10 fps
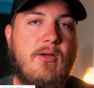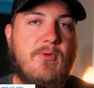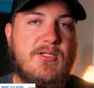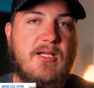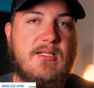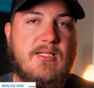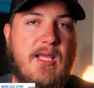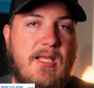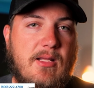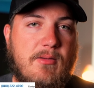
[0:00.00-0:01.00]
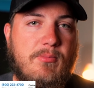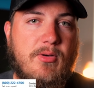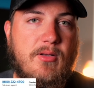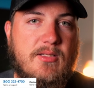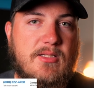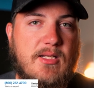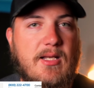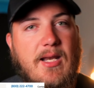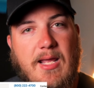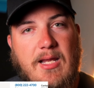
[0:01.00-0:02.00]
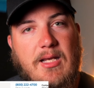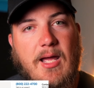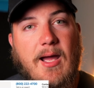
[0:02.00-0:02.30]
which has 8 inputs and 8